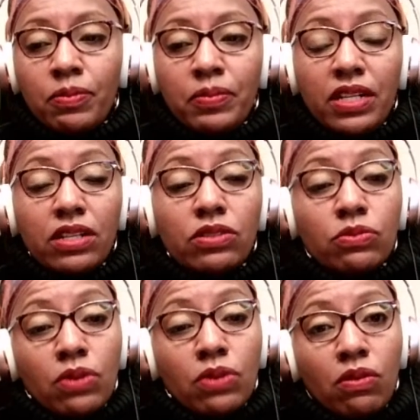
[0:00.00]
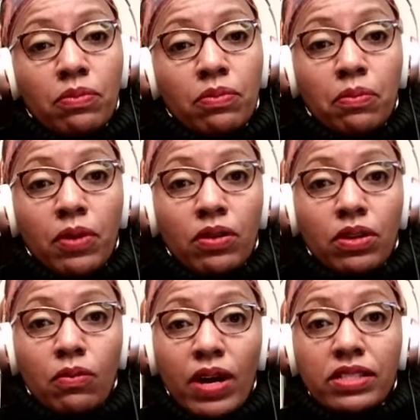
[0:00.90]
media's role in
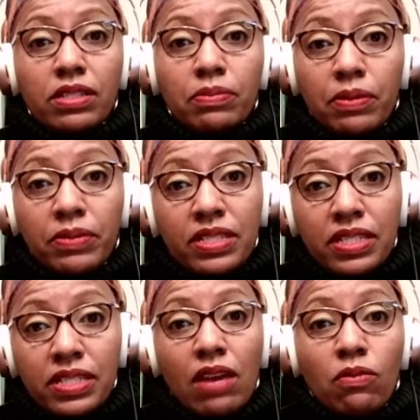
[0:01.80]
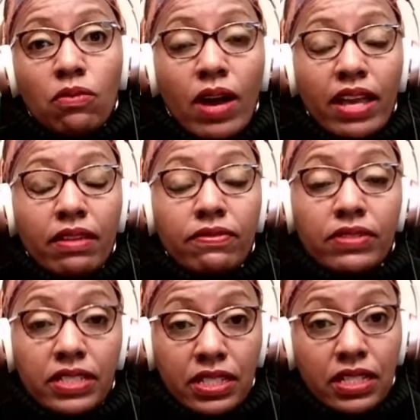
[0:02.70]
promoting white supremacy and white
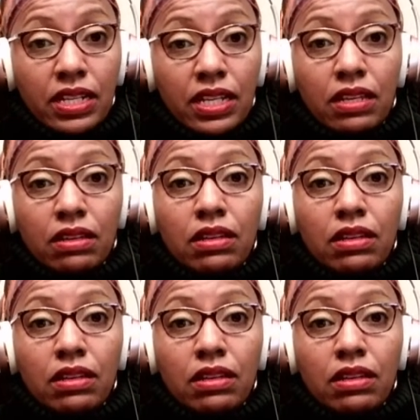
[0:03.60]
fragility.